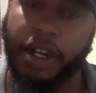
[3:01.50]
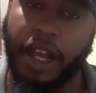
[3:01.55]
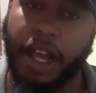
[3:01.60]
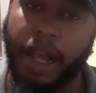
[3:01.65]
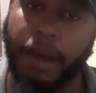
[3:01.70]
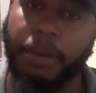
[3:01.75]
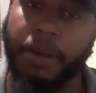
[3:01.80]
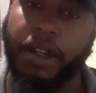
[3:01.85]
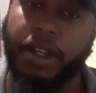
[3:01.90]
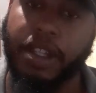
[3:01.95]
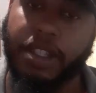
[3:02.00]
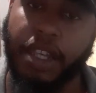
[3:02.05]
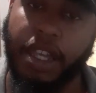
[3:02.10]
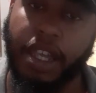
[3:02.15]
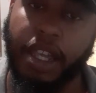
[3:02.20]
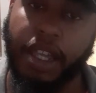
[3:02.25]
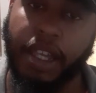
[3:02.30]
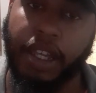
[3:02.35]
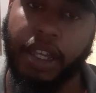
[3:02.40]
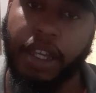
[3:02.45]
I'm going to
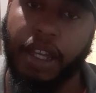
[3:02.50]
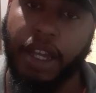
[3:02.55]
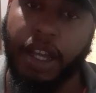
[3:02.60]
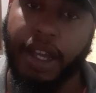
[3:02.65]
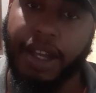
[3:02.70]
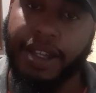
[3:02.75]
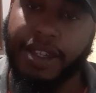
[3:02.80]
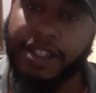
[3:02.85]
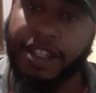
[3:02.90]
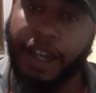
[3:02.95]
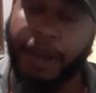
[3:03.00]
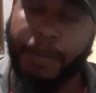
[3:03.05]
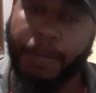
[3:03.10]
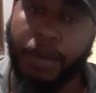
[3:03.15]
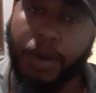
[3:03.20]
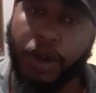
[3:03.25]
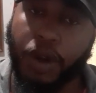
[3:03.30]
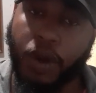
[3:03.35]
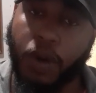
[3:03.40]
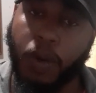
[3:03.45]
take
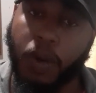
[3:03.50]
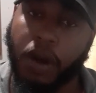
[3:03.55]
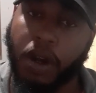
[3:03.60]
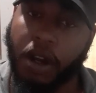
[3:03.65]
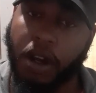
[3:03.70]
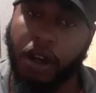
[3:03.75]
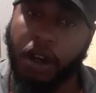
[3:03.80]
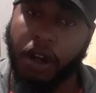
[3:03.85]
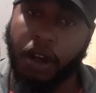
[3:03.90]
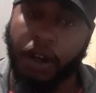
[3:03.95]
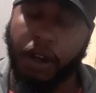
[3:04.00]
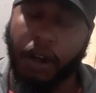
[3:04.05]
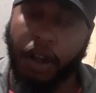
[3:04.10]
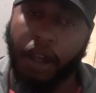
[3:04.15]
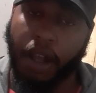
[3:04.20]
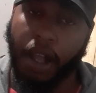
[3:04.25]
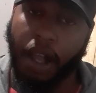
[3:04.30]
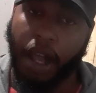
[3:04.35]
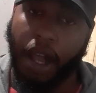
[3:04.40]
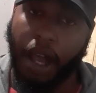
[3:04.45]
some newer
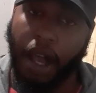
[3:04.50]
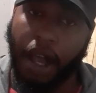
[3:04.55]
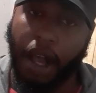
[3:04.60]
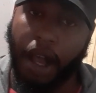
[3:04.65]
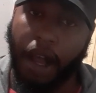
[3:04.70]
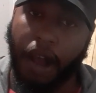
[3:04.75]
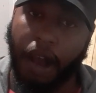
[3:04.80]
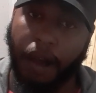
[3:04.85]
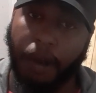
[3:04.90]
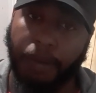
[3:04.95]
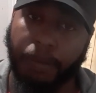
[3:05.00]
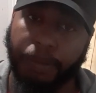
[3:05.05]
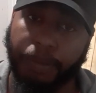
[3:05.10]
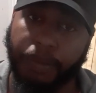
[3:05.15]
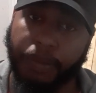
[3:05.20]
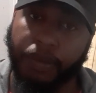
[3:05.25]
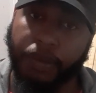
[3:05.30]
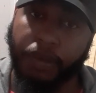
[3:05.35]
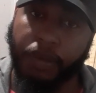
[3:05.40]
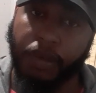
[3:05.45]
hardware